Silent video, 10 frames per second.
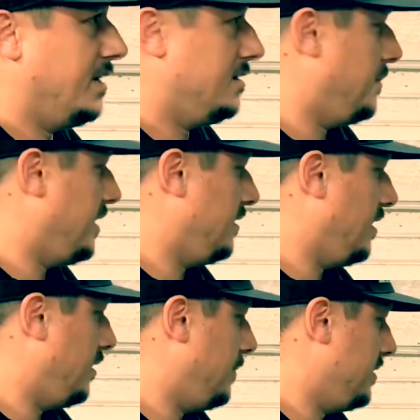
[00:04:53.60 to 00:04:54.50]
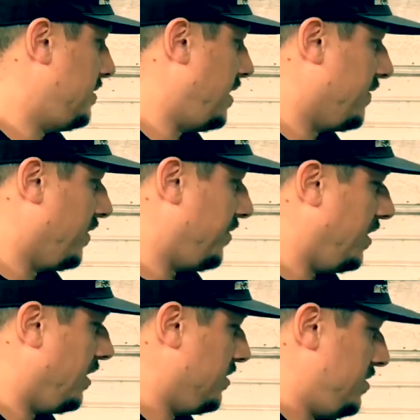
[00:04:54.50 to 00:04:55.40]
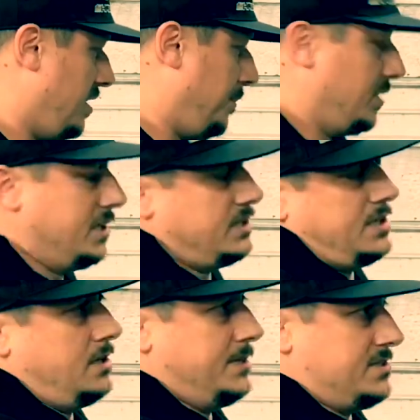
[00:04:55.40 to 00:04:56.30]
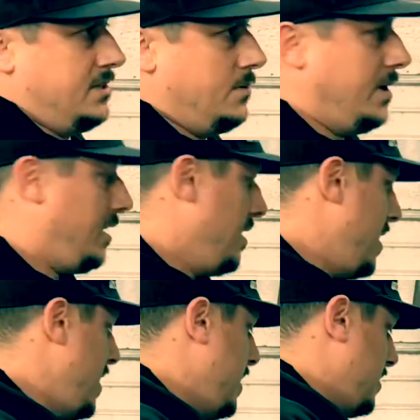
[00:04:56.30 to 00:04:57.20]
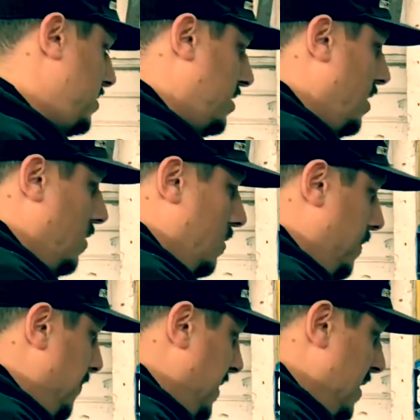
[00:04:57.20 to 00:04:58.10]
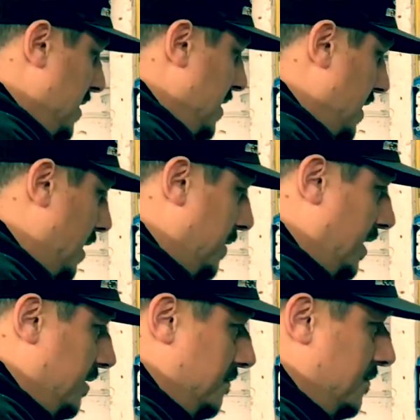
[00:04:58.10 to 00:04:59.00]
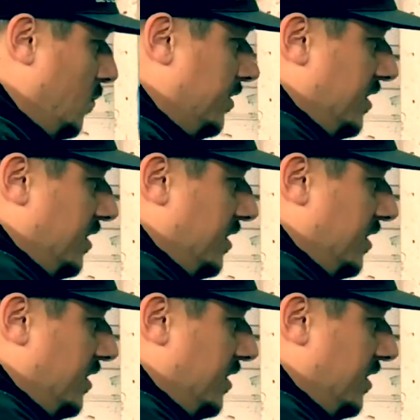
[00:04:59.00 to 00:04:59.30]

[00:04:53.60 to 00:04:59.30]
to be in the elements. Everything is typically in the elements anyway. So I mean, once it